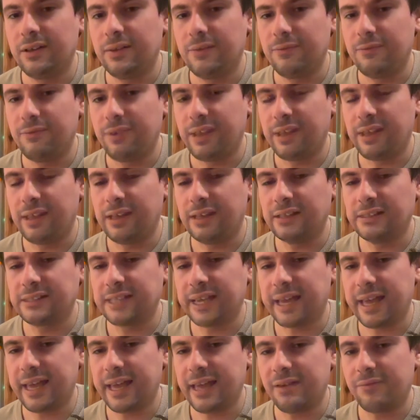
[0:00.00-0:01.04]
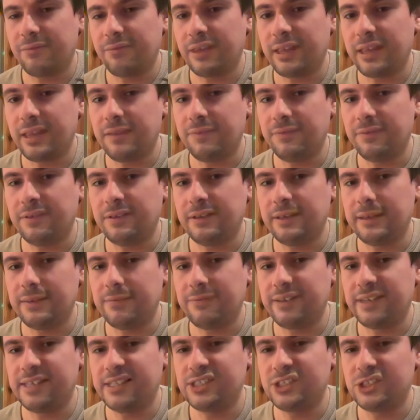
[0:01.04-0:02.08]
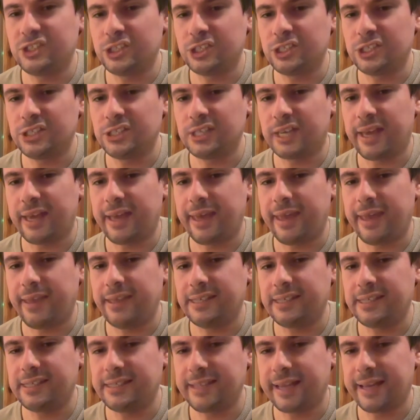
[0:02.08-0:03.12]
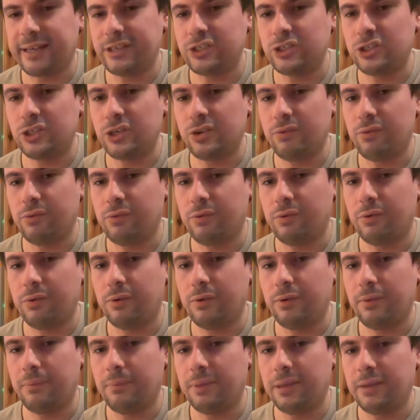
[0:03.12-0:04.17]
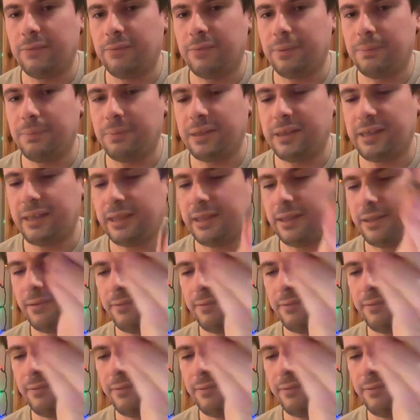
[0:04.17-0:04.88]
figure to have, even if it's just a statue or PvP